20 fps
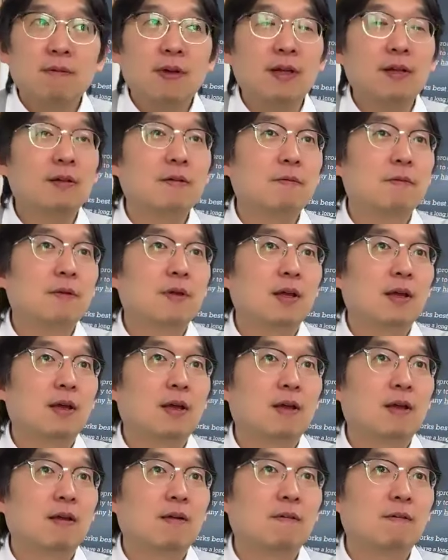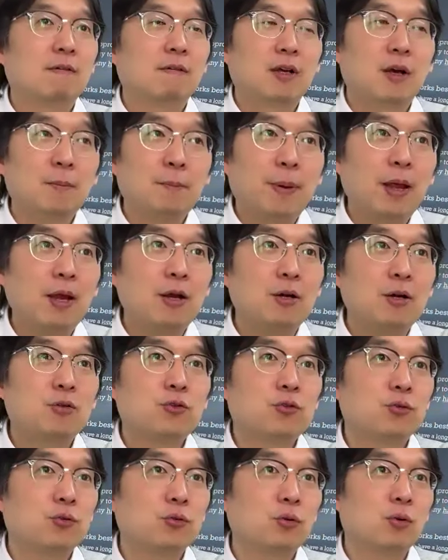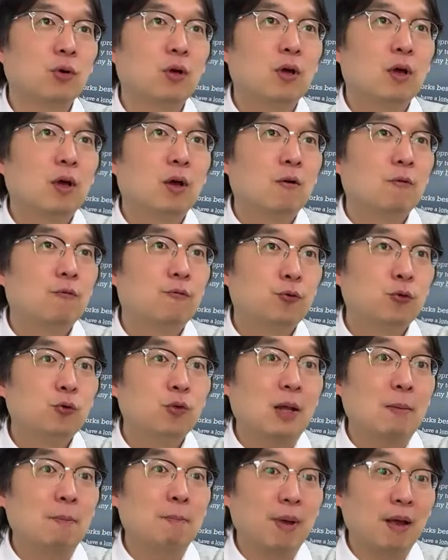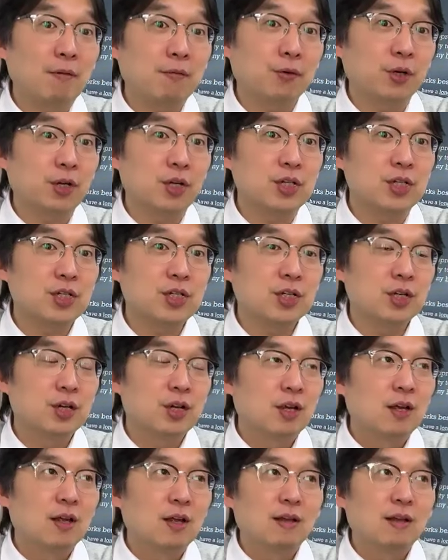Well, compared to food and beverage,